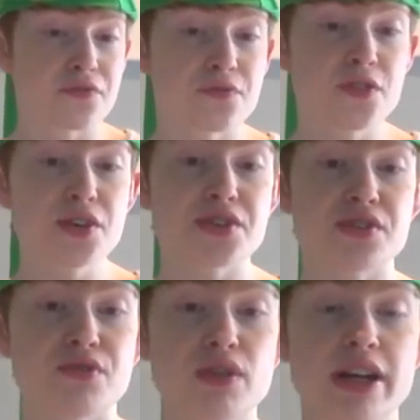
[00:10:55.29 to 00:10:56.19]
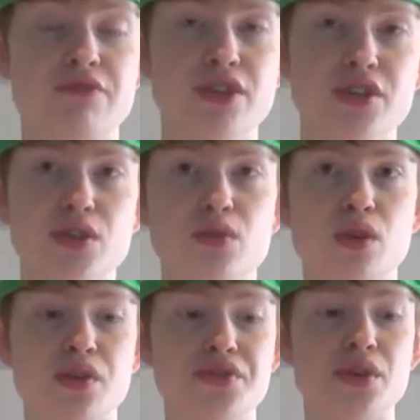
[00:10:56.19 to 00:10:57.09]
First three Virtual
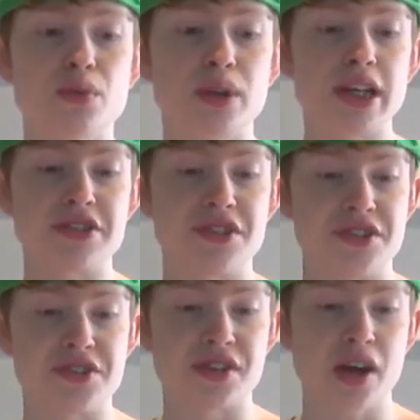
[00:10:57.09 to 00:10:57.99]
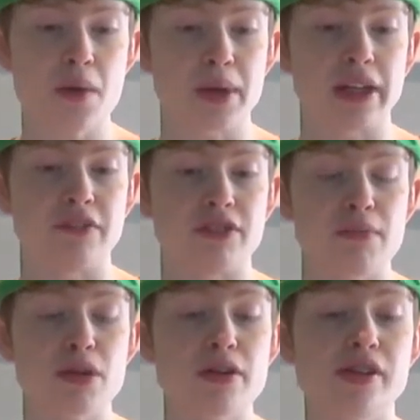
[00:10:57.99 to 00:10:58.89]
Console releases coming
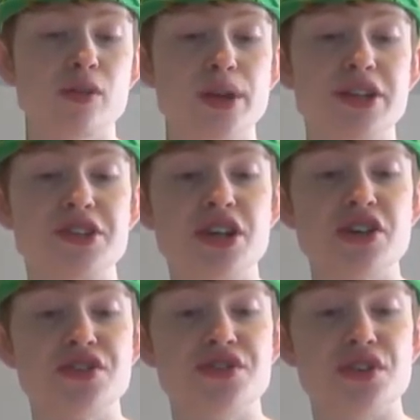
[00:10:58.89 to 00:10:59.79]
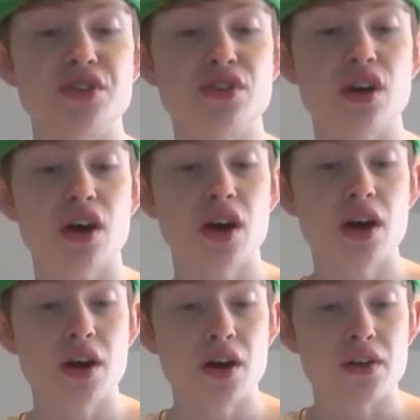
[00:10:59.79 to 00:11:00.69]
February twenty-sixth,
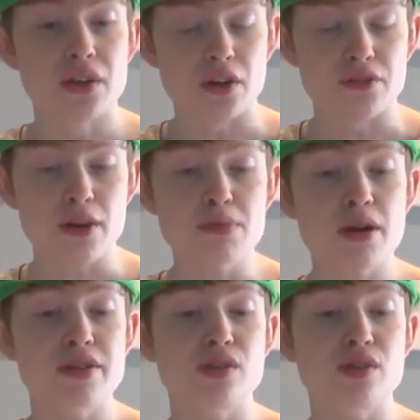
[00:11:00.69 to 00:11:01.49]
no, February